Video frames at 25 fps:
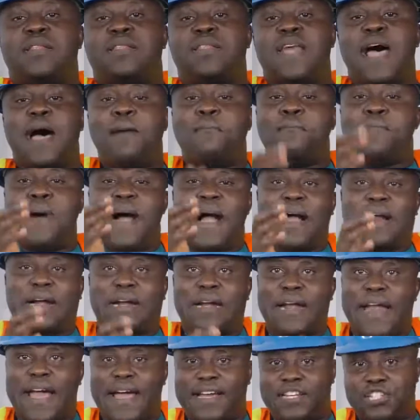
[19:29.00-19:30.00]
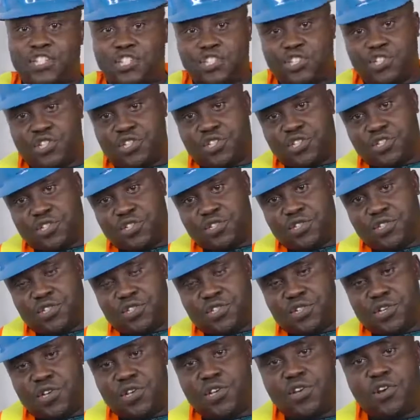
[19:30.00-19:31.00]
That backlash
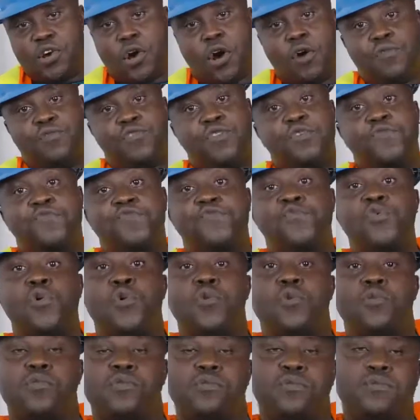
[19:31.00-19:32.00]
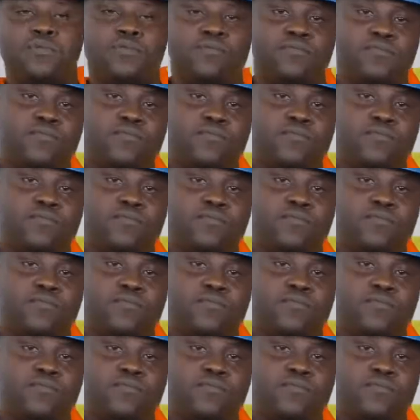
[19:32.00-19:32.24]
of the flow